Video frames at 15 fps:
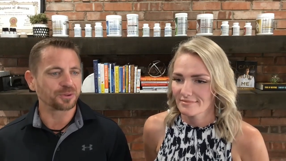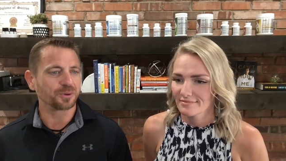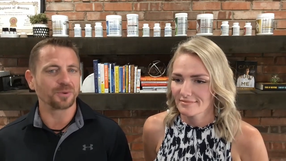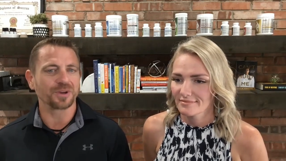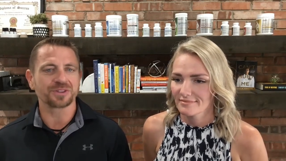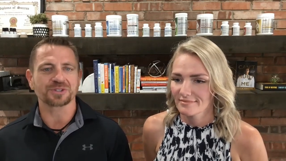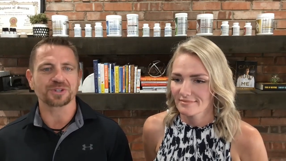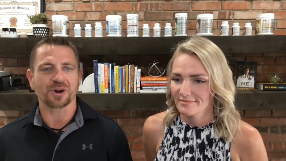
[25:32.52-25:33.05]
Speaker 1: through
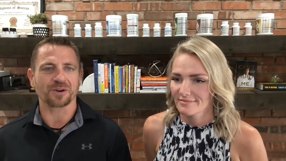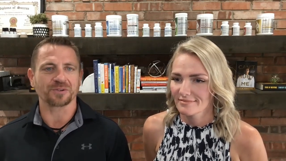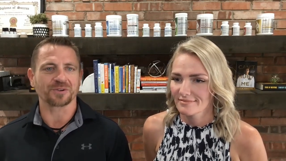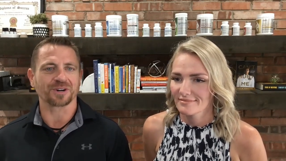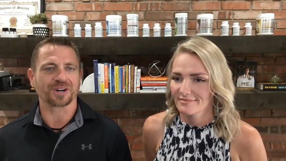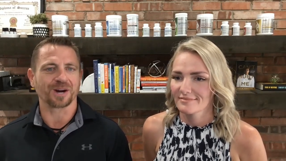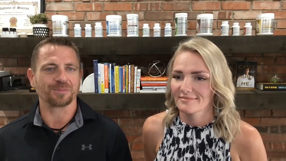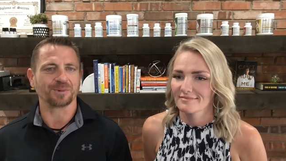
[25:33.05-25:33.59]
withdrawal
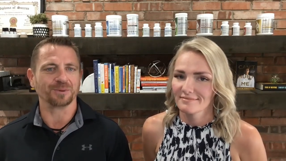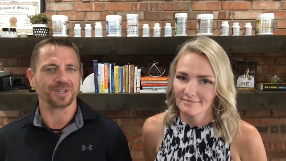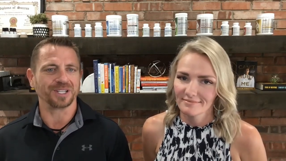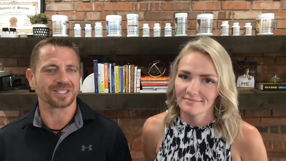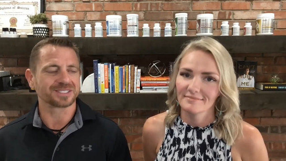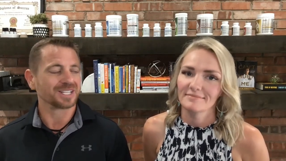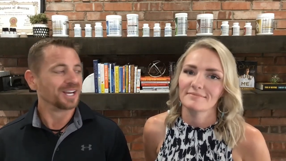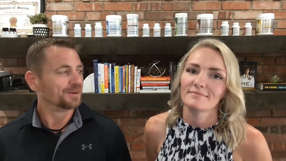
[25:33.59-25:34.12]
for a couple
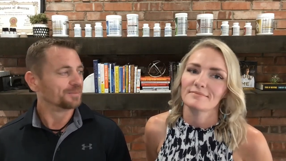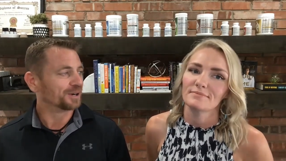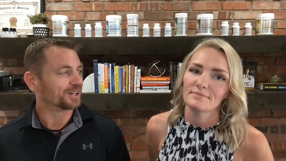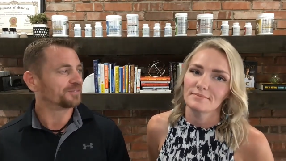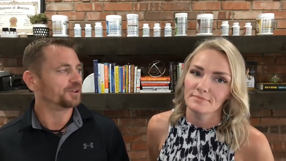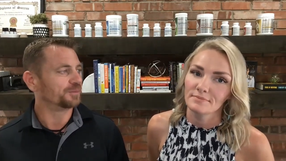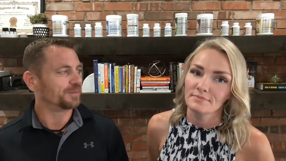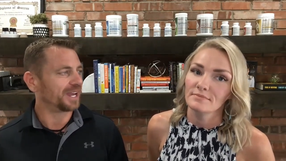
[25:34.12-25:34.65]
weeks. But
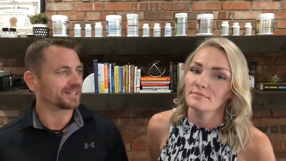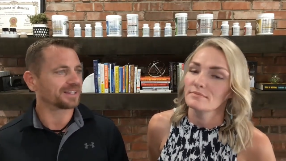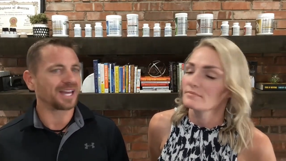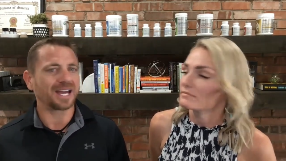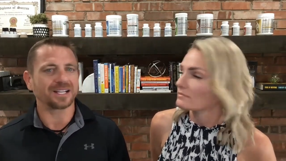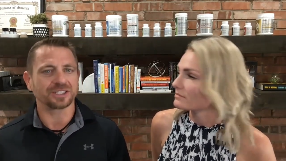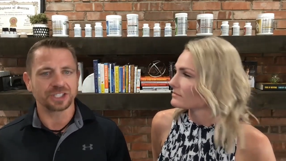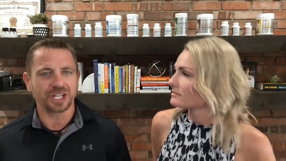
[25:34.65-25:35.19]
if you make
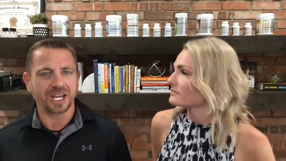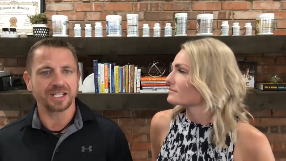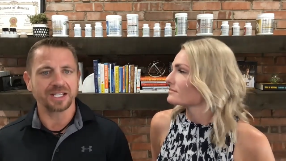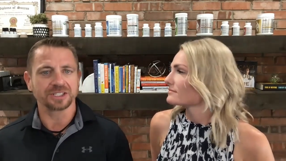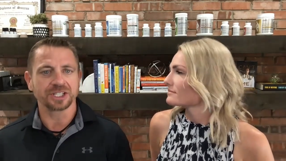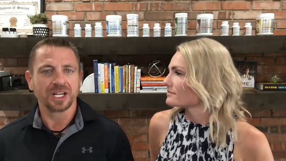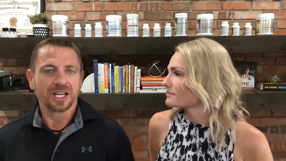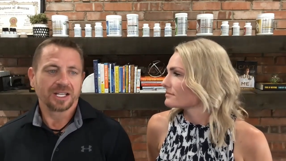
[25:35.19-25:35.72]
that
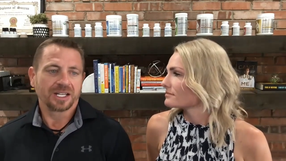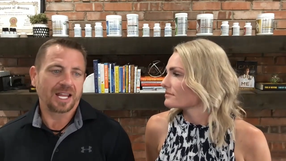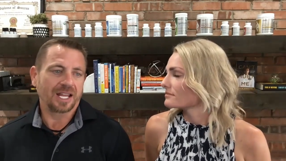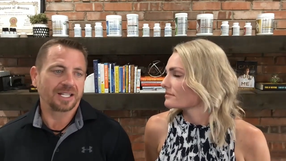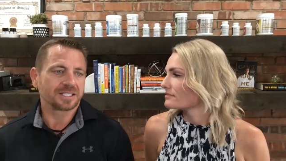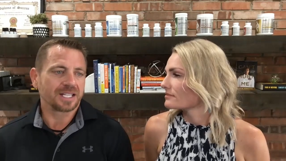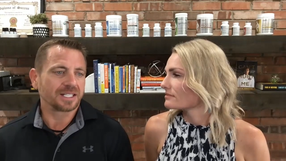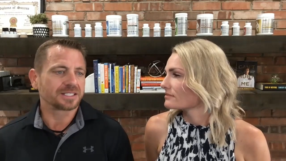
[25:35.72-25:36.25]
change,
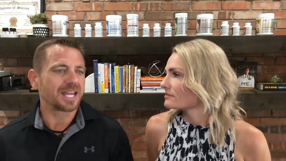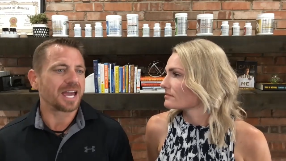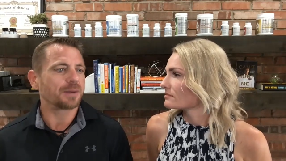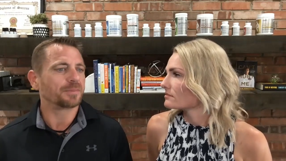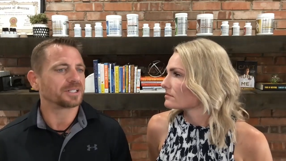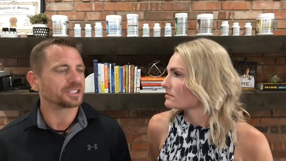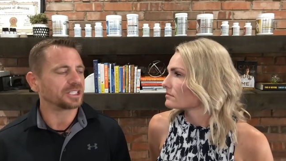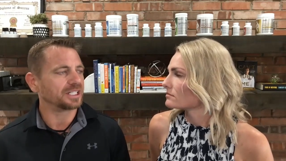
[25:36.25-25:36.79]
it's it's
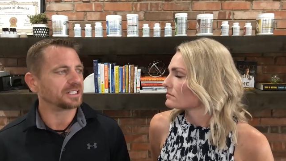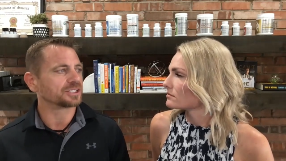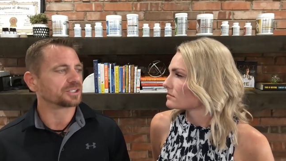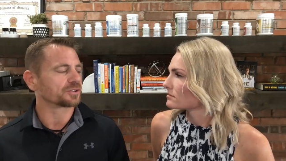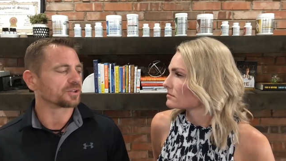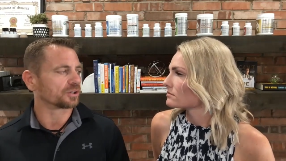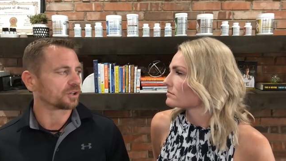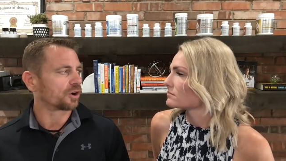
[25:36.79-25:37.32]
that much
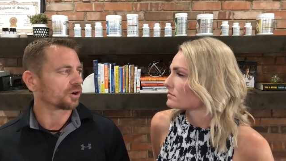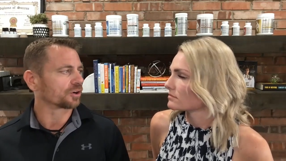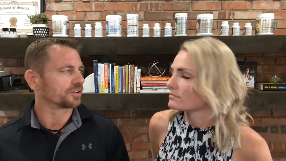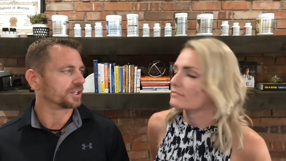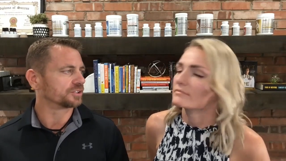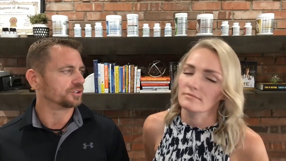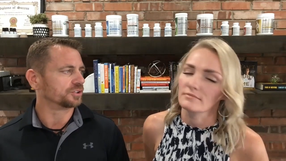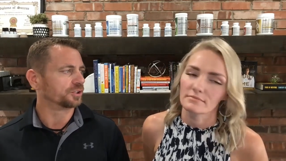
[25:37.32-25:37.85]
easier the longer
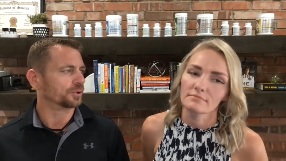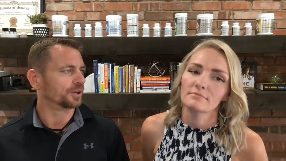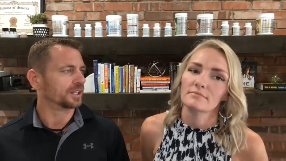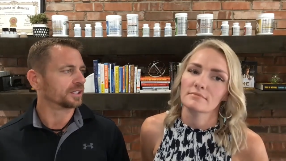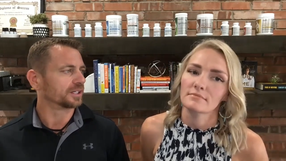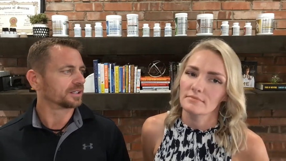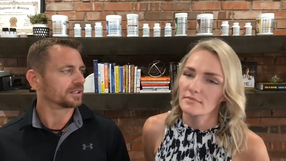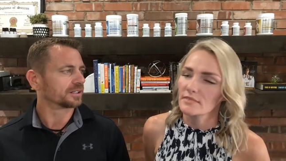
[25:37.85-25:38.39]
that you do
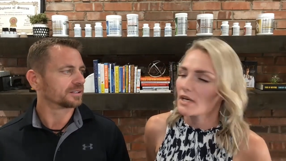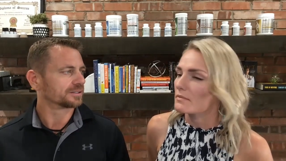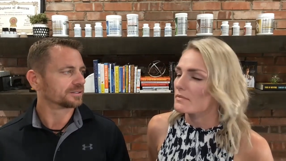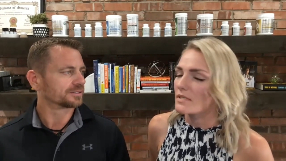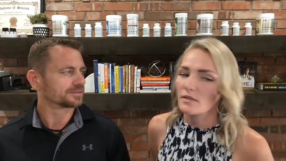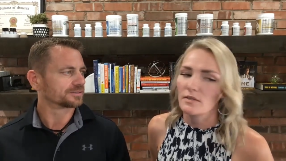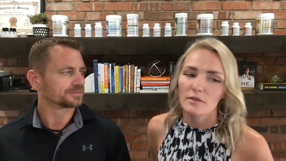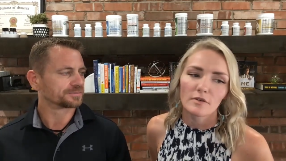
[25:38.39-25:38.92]
it.
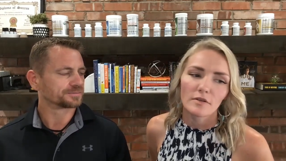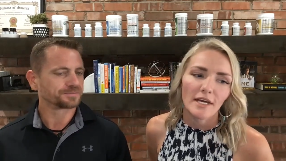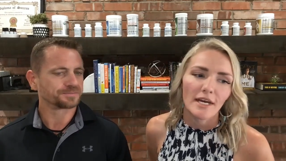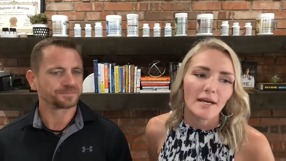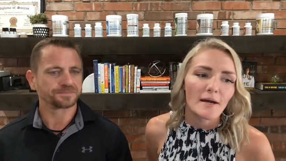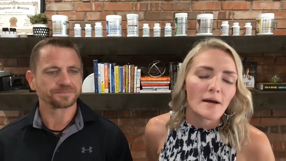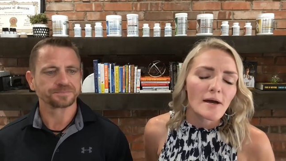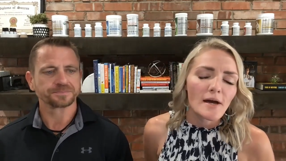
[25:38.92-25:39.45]

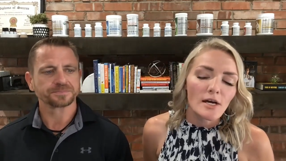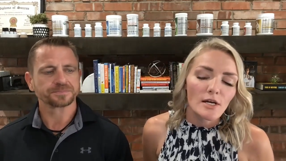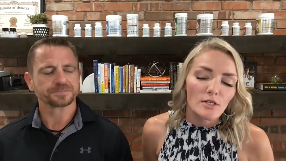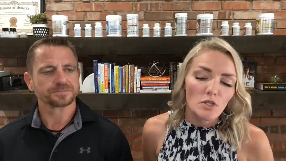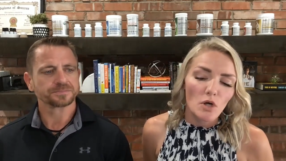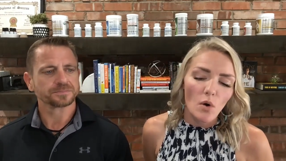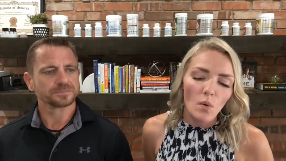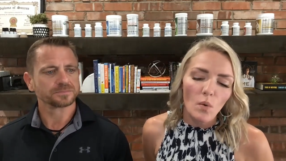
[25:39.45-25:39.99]
Speaker 2: Absolutely.
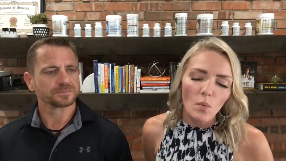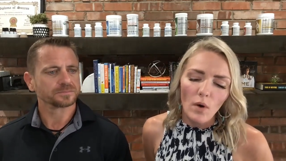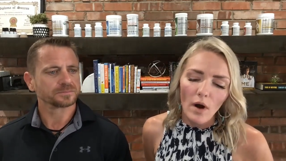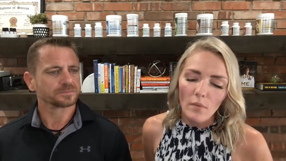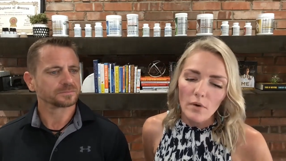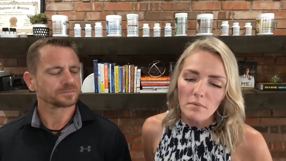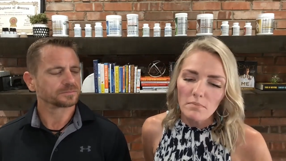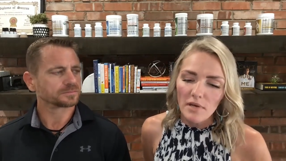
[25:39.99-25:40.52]
So,
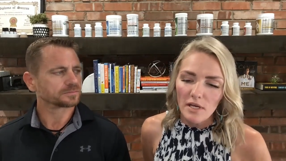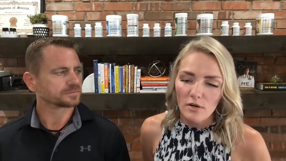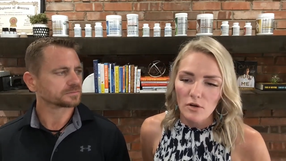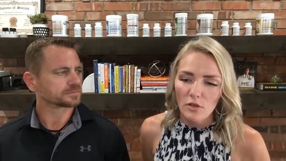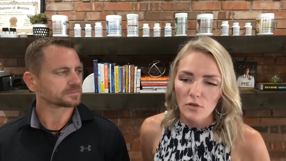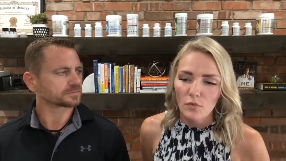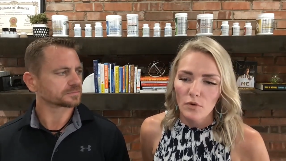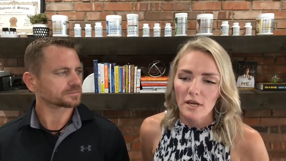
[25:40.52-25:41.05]
what would be
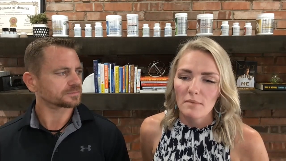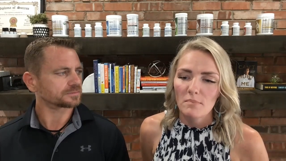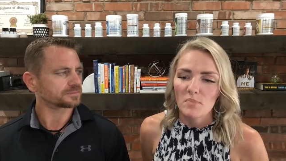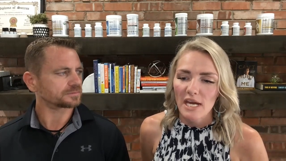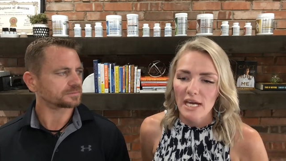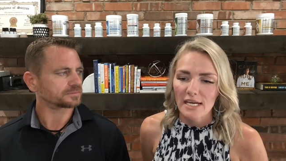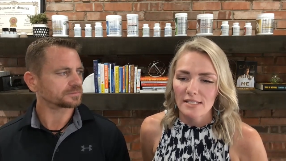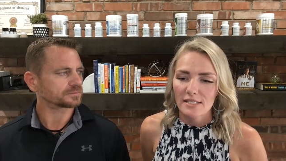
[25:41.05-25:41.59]
your three
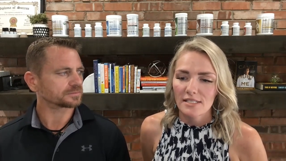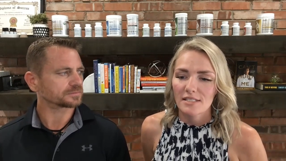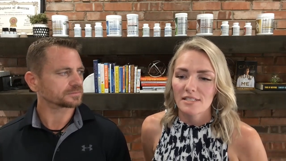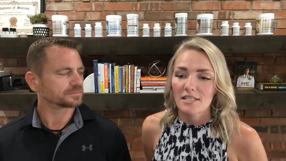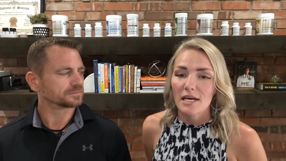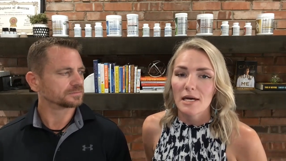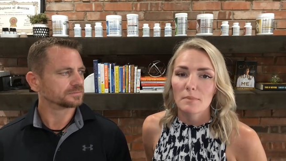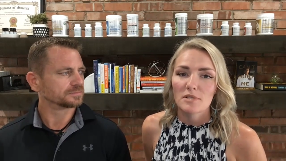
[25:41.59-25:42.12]

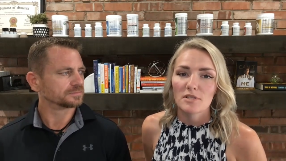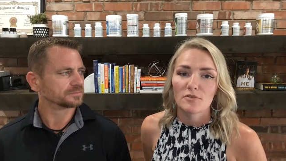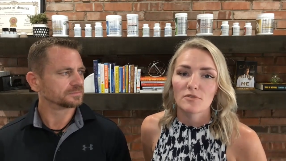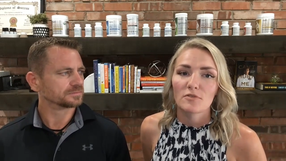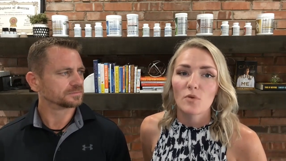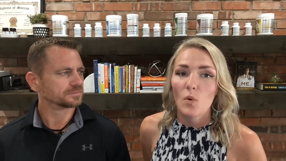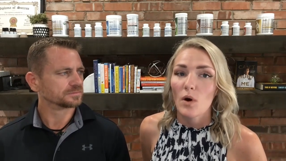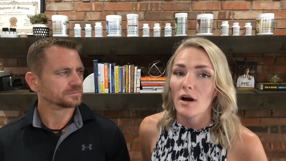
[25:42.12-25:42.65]
biggest
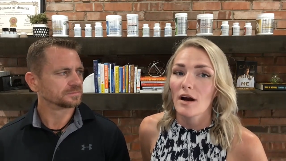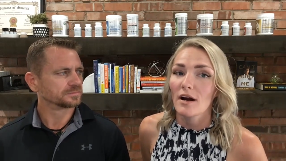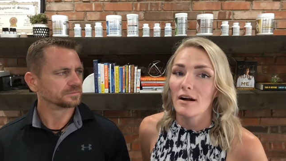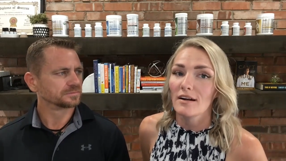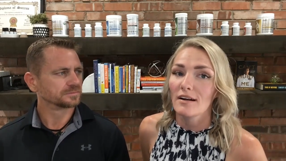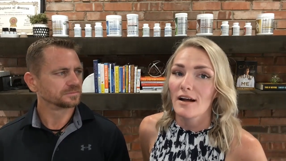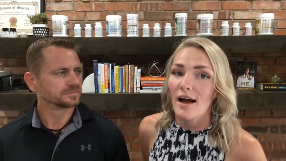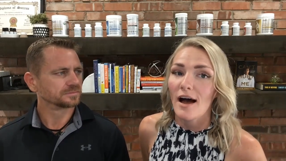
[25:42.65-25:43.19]
tips
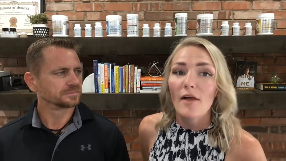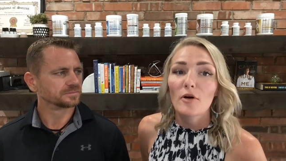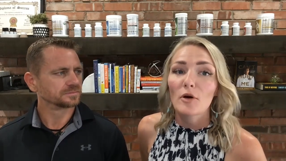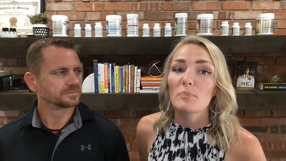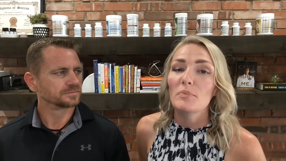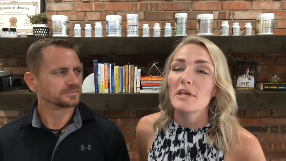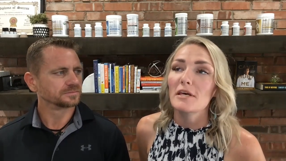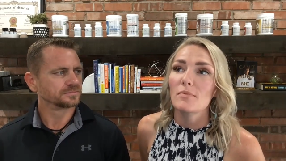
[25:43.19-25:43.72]
for
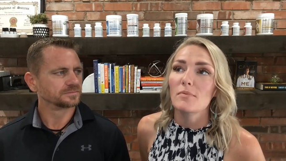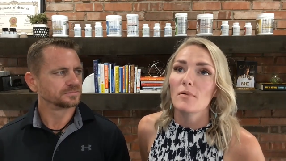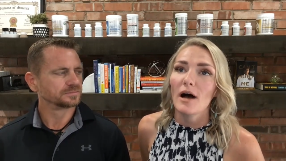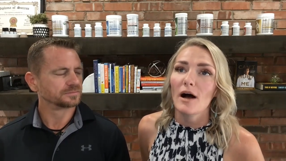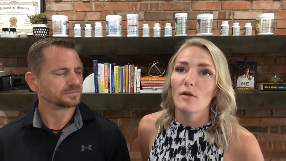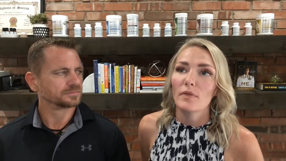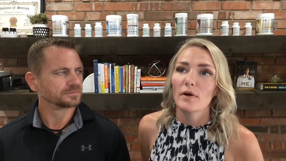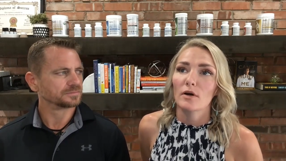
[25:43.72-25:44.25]
other people
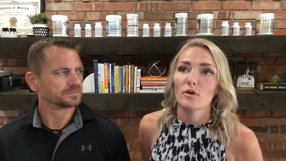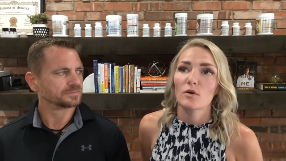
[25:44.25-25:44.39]
out there